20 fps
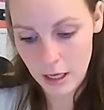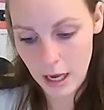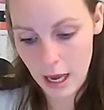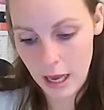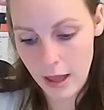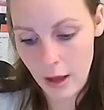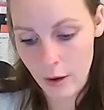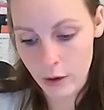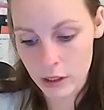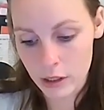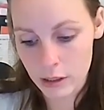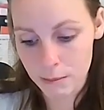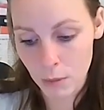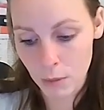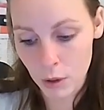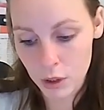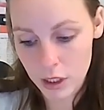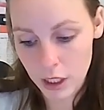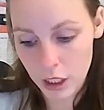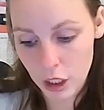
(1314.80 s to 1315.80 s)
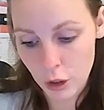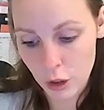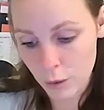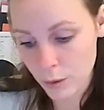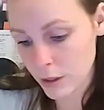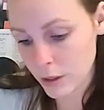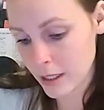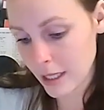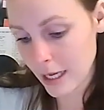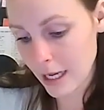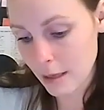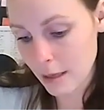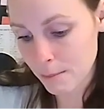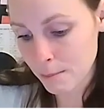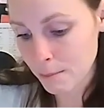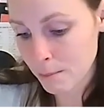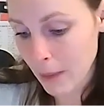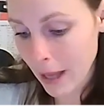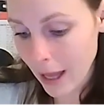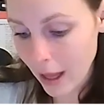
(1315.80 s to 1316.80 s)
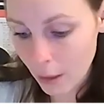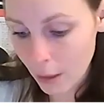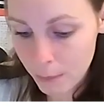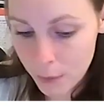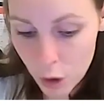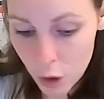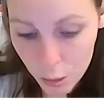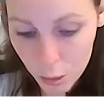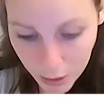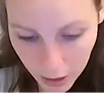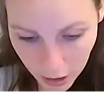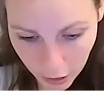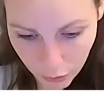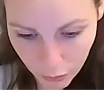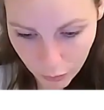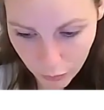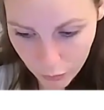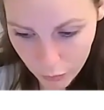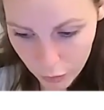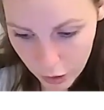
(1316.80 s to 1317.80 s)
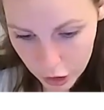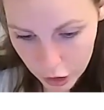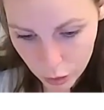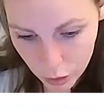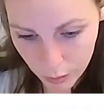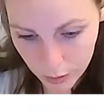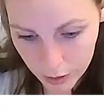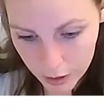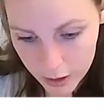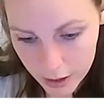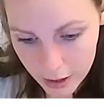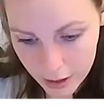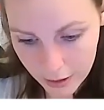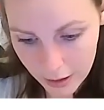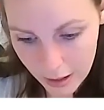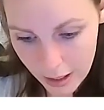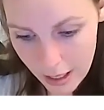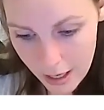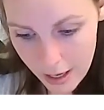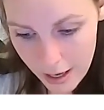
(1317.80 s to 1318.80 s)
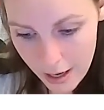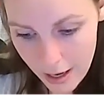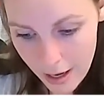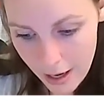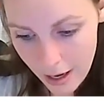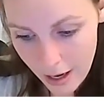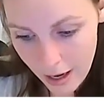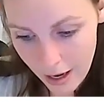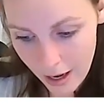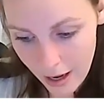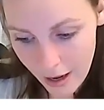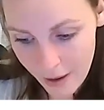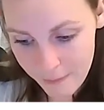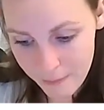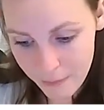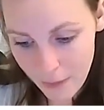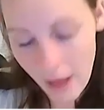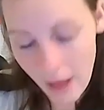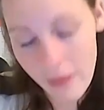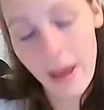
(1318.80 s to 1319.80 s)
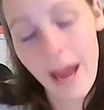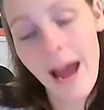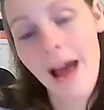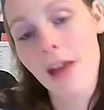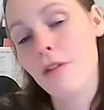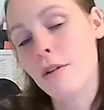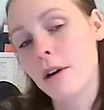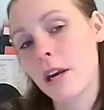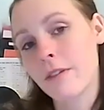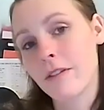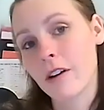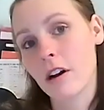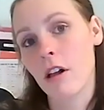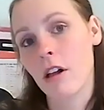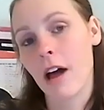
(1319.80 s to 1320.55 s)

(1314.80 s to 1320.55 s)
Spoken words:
and that was mostly used in male puberty rituals. And they had 3 different